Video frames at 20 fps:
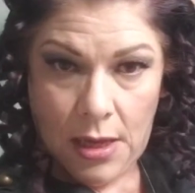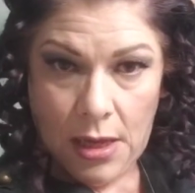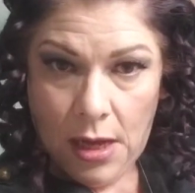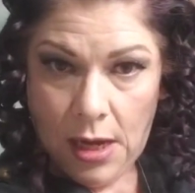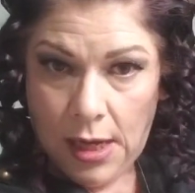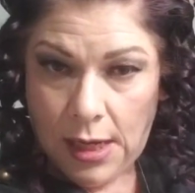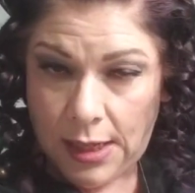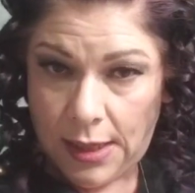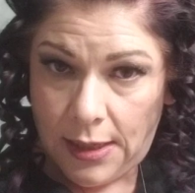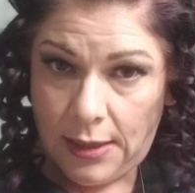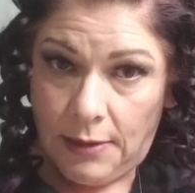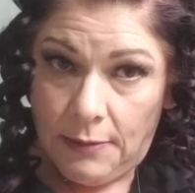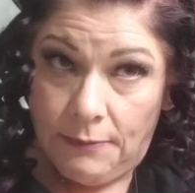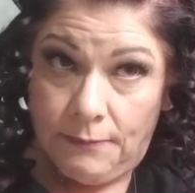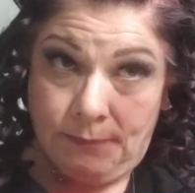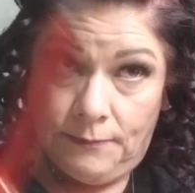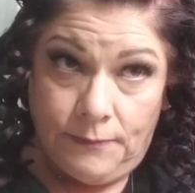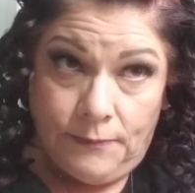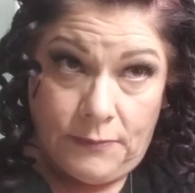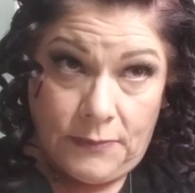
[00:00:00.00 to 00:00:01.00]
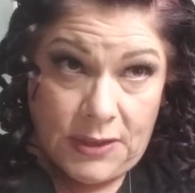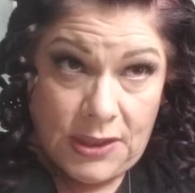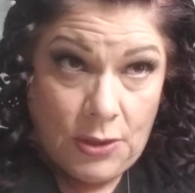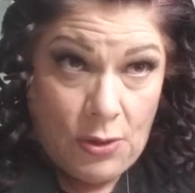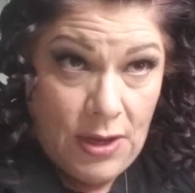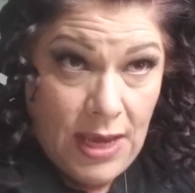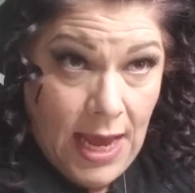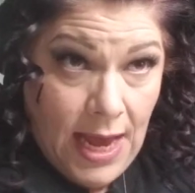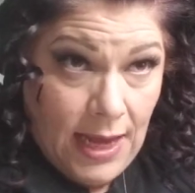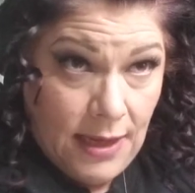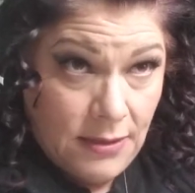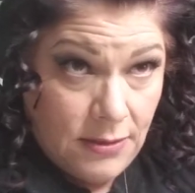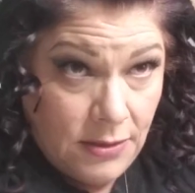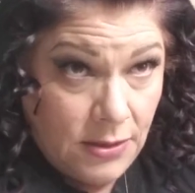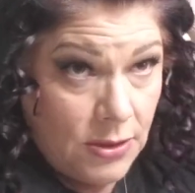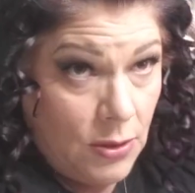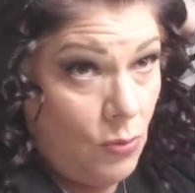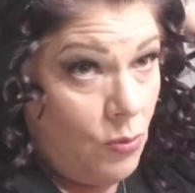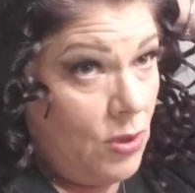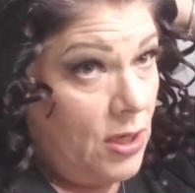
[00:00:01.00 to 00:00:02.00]
So
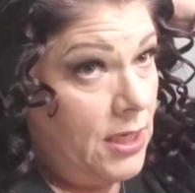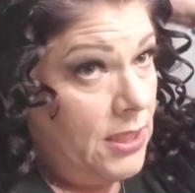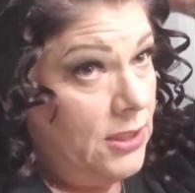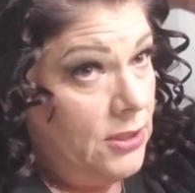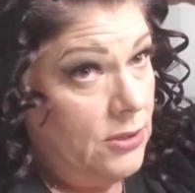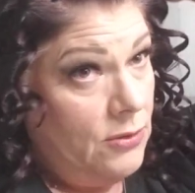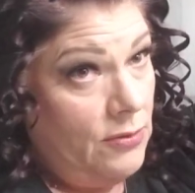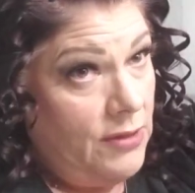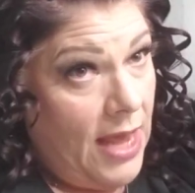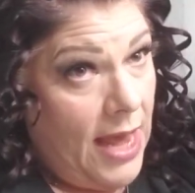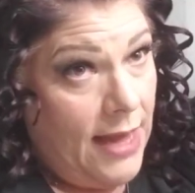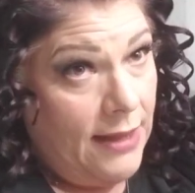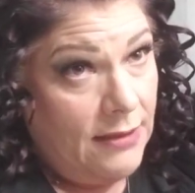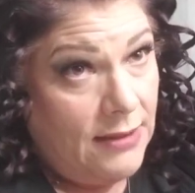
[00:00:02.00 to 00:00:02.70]
we're going to do that.